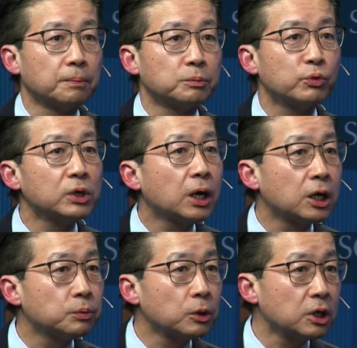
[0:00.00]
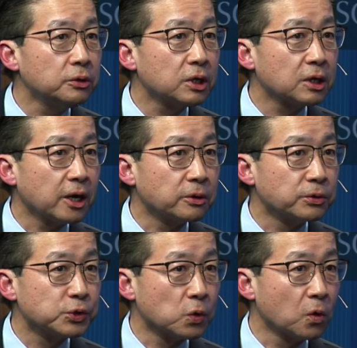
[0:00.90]
reliable
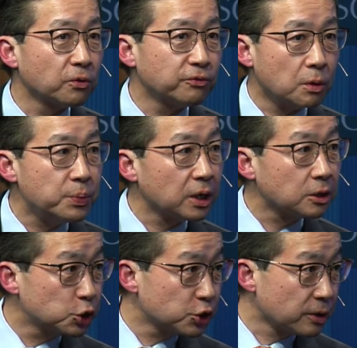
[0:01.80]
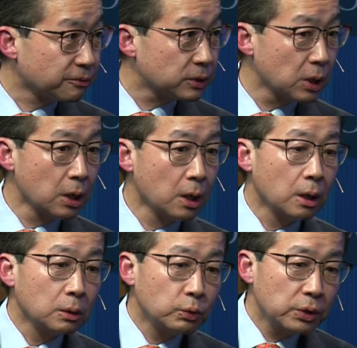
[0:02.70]
indicators of a big shift.
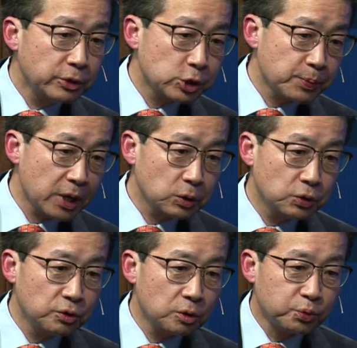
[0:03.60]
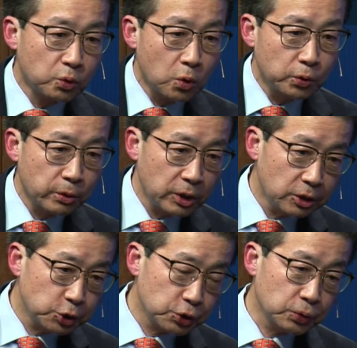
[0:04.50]
With respect to the broader
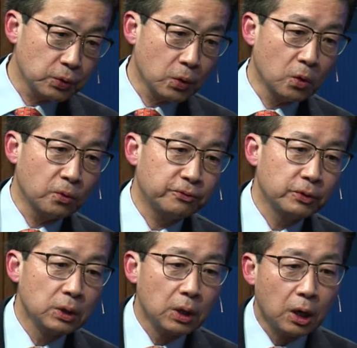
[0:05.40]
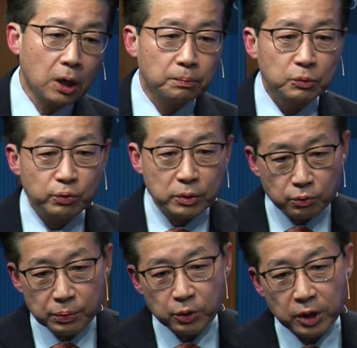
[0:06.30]
issue of the
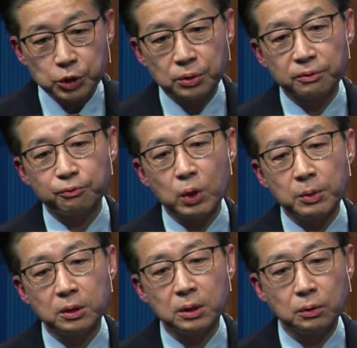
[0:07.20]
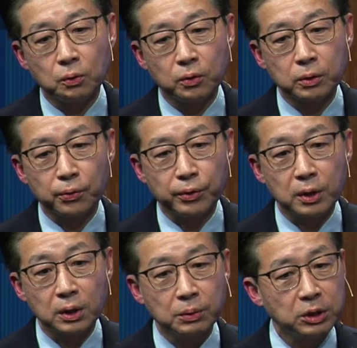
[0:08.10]
repression of women in North Korea,
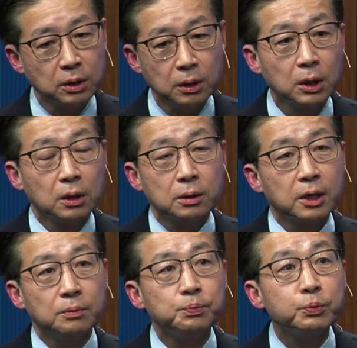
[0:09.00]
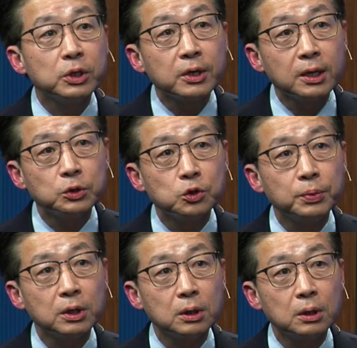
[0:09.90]
I mean, they pretend to
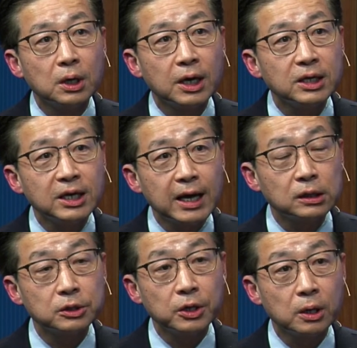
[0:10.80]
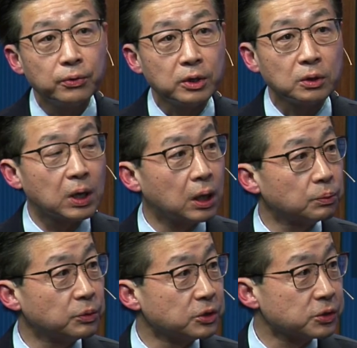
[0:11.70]
be an egalitarian
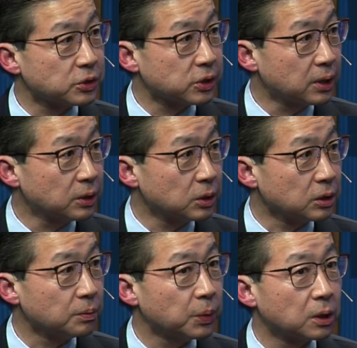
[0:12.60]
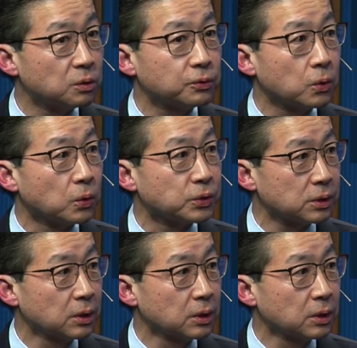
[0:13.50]
communist society, but of course,